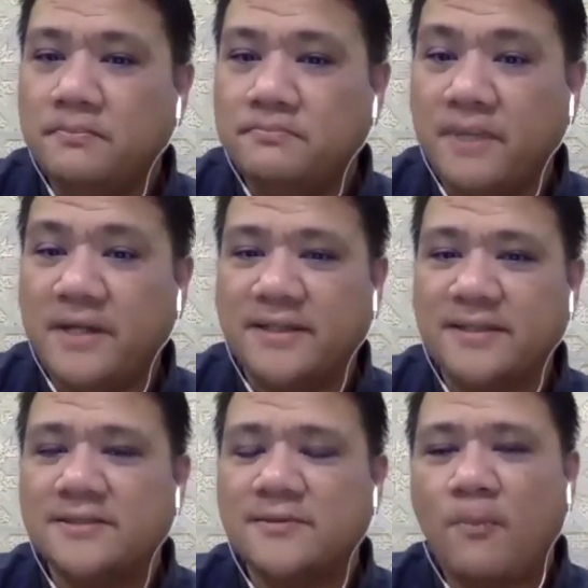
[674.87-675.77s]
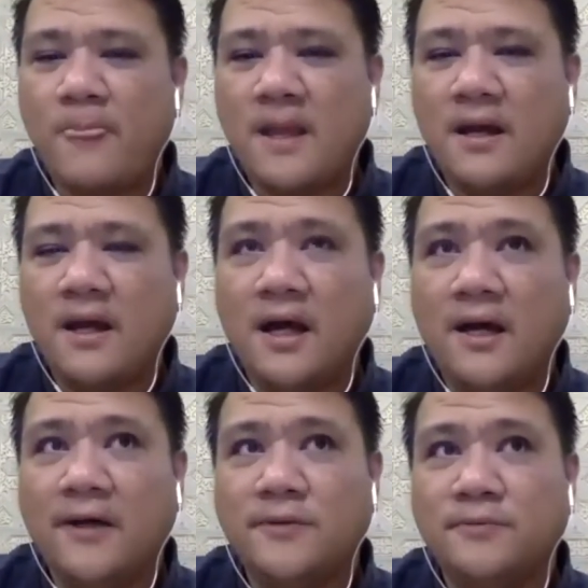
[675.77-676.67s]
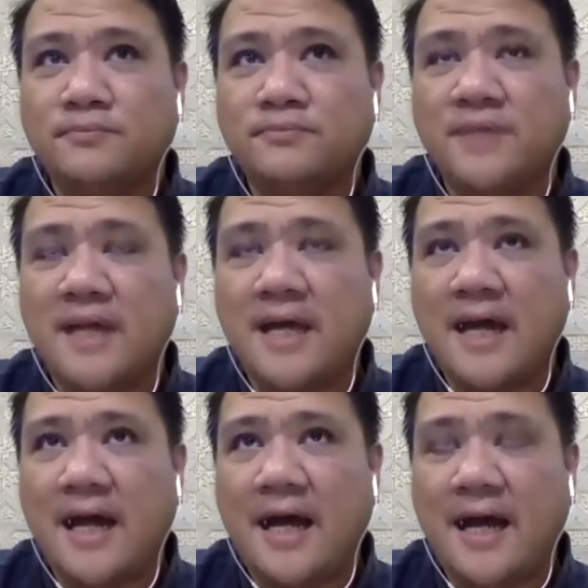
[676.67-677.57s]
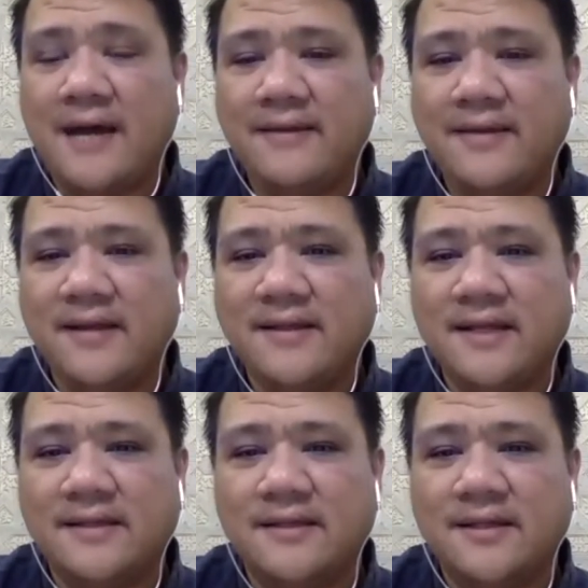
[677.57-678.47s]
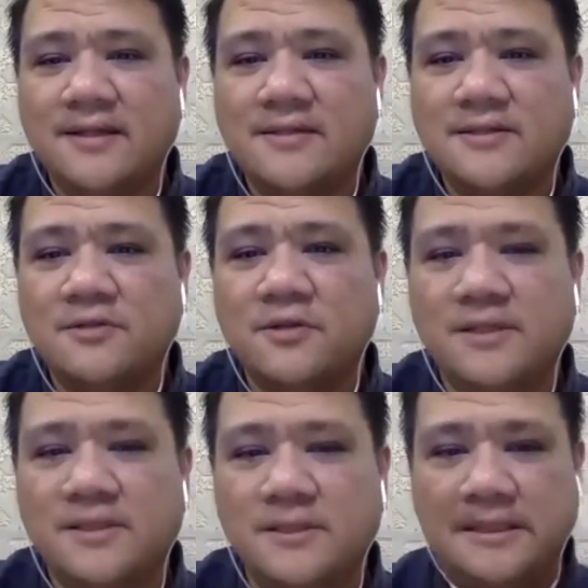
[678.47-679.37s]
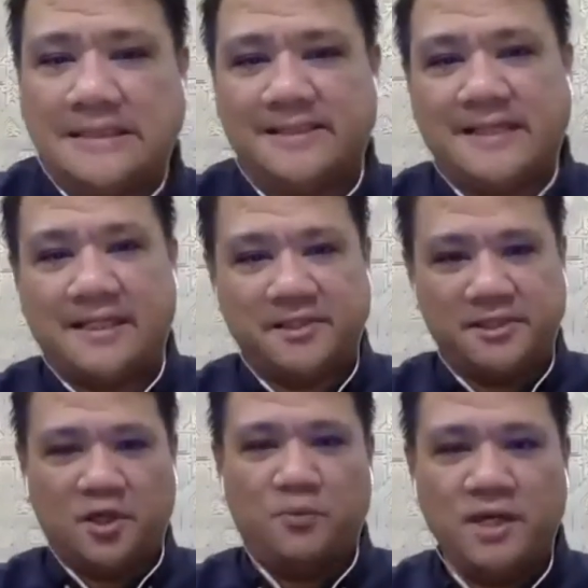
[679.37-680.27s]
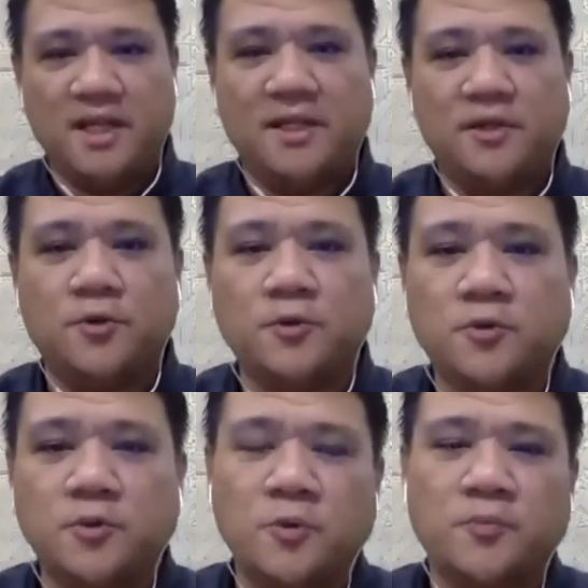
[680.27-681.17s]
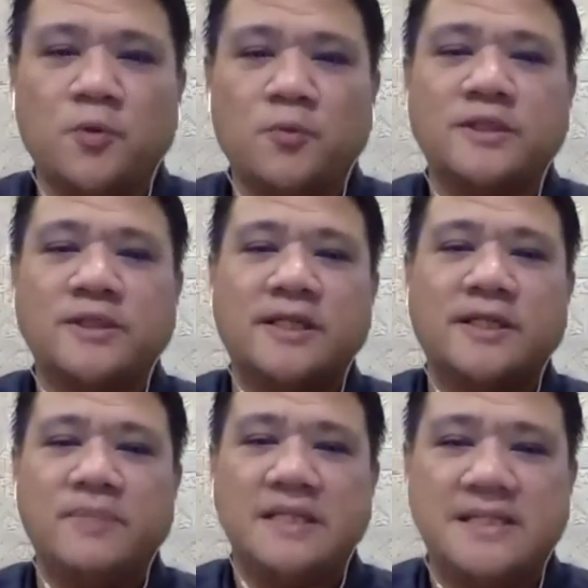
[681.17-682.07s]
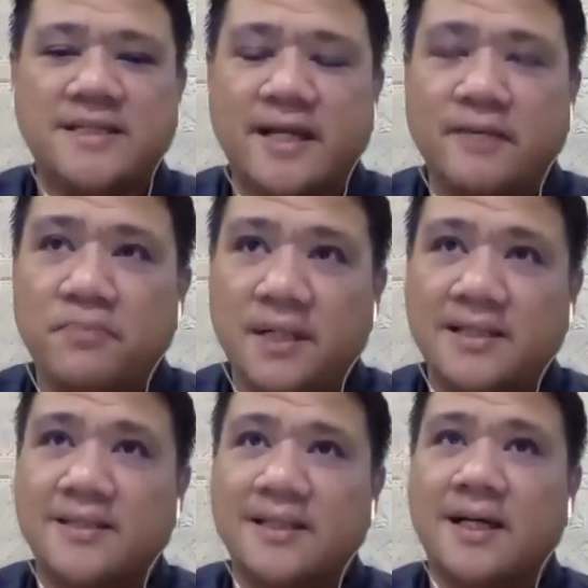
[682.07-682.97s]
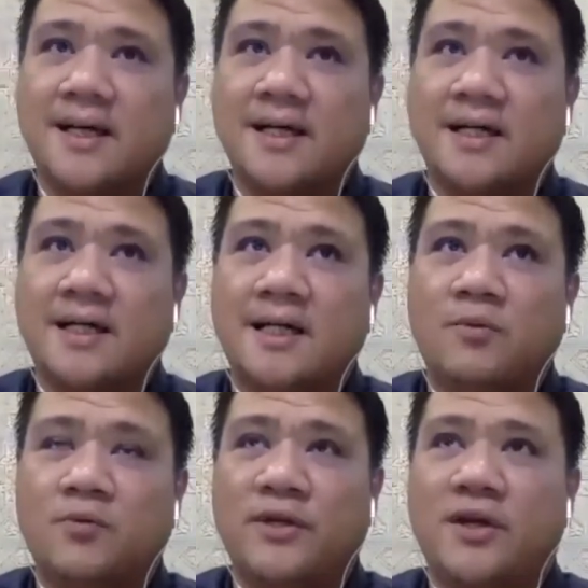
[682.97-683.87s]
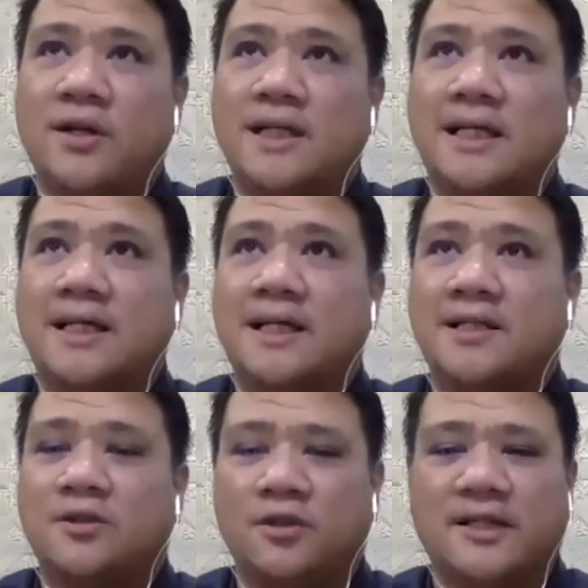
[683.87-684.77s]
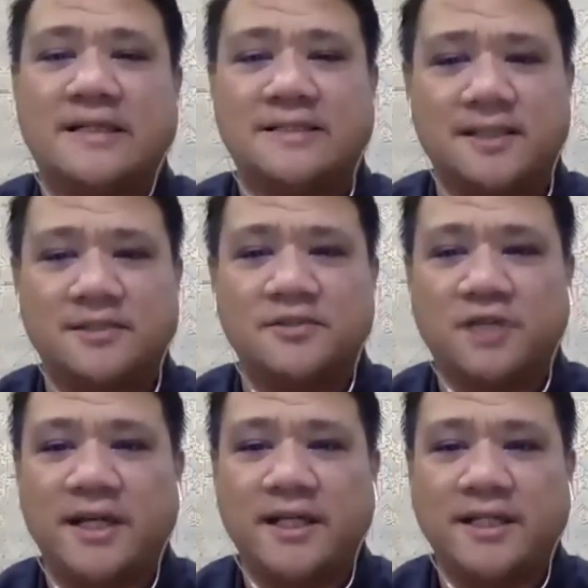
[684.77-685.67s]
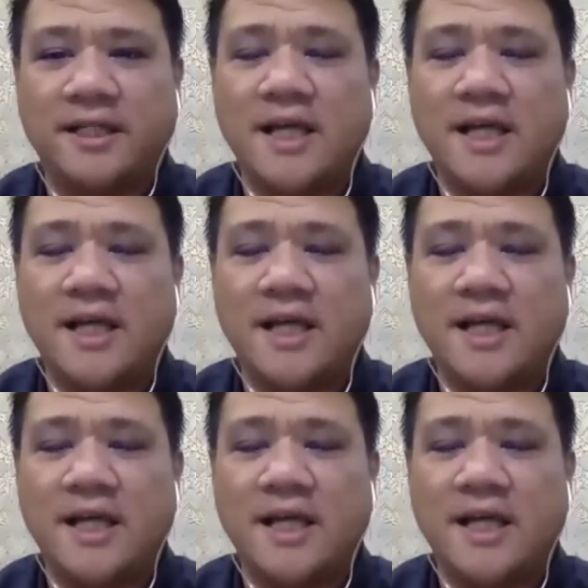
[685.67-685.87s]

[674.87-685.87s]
parents. Um, I think that school is a strategic community to promoting peace and build what we call a tolerance society.